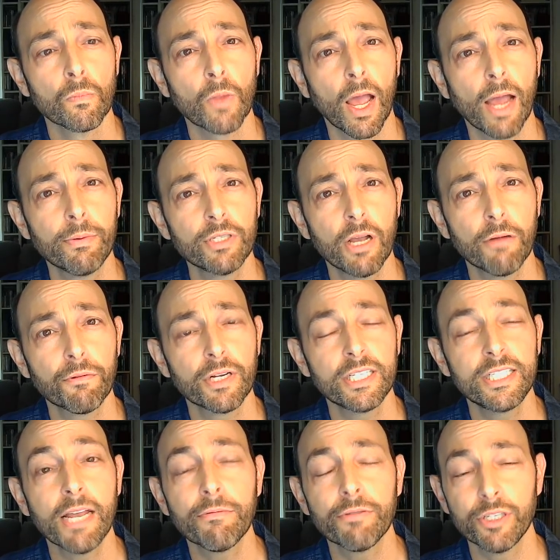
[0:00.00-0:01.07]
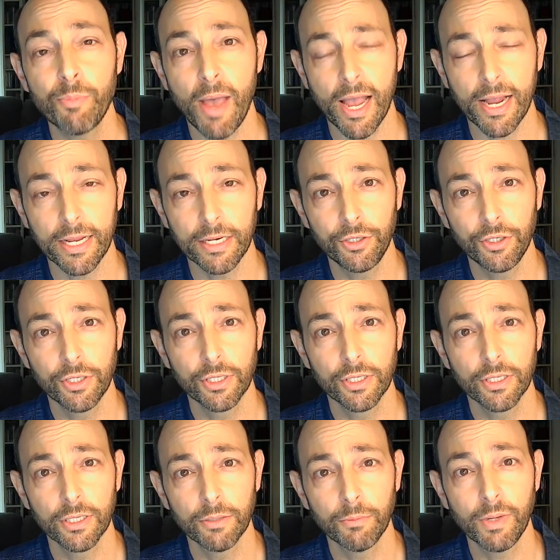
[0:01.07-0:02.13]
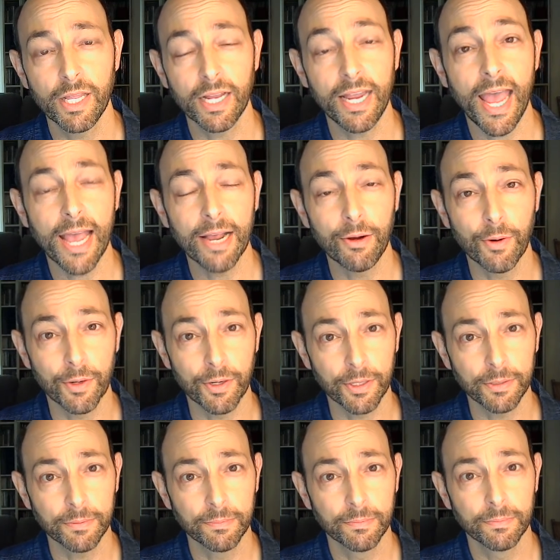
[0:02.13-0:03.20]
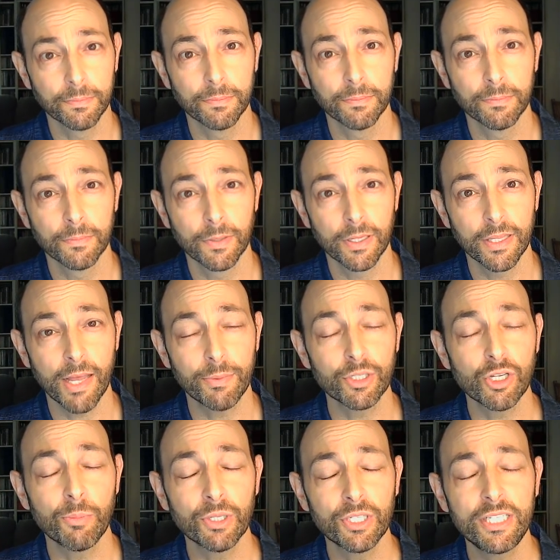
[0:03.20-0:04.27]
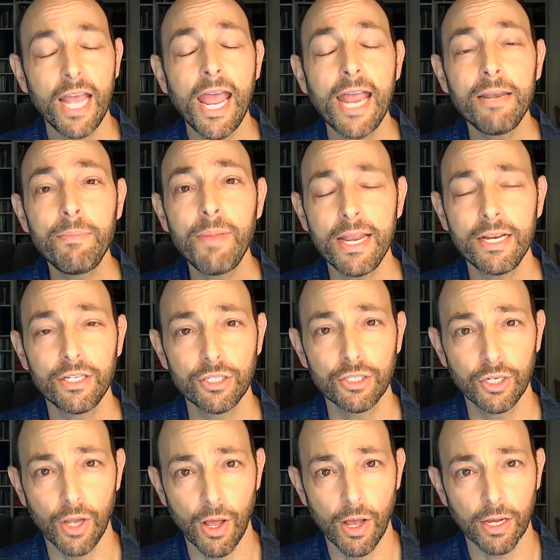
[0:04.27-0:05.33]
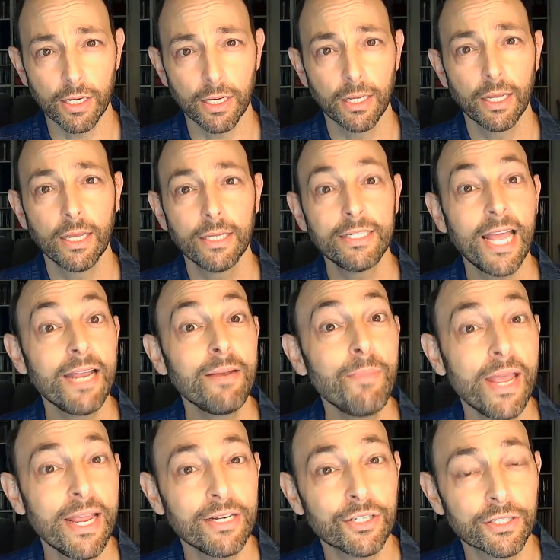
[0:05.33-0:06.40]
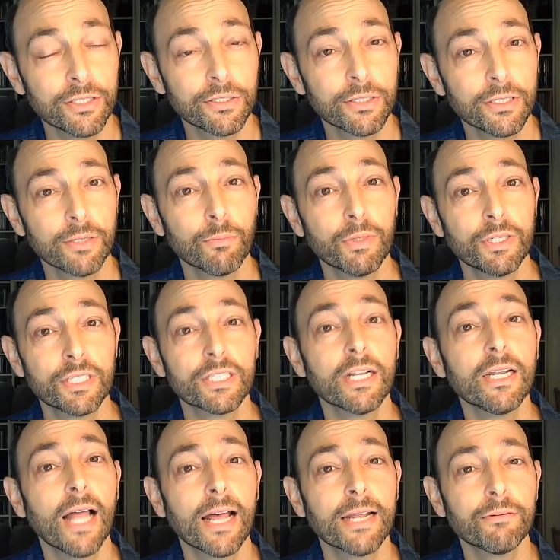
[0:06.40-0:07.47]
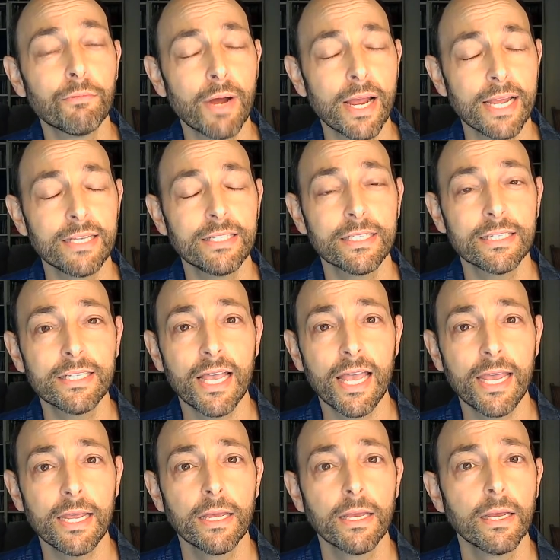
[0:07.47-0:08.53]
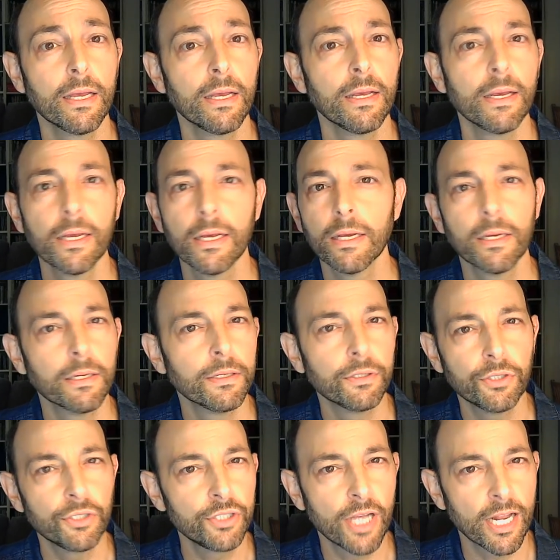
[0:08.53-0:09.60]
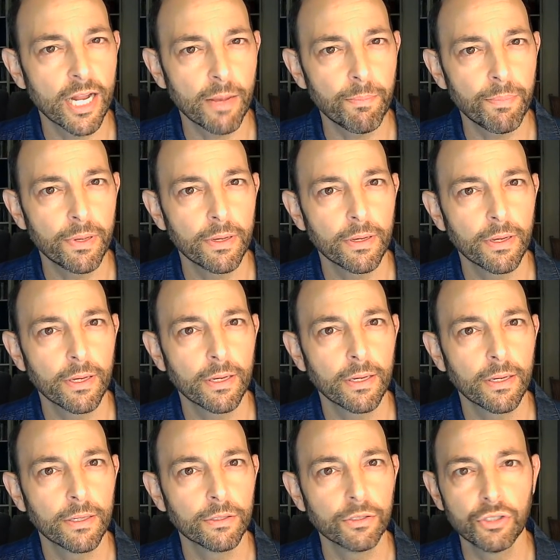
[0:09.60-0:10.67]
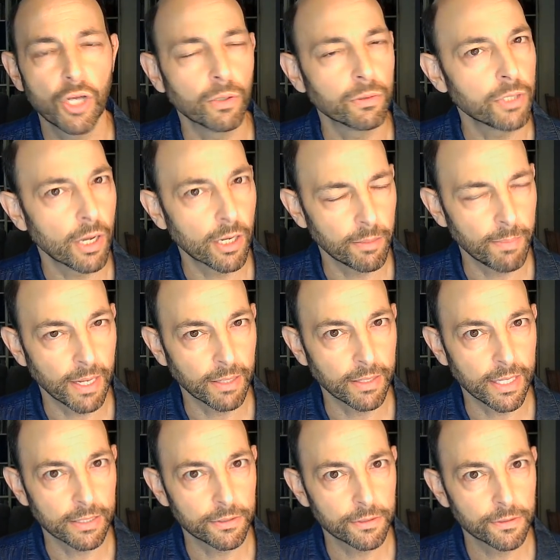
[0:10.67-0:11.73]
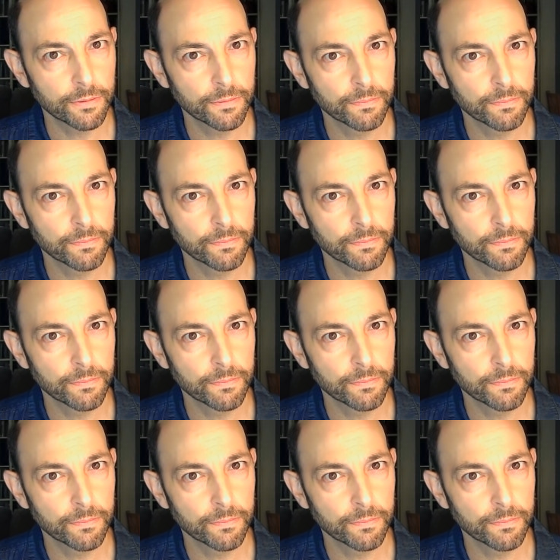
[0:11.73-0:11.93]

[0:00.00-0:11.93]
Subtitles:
I was offered a severance package with a gag order that was almost 10 pages long, 10 pages, which is a lot of ways to say, shut up, don't talk about this.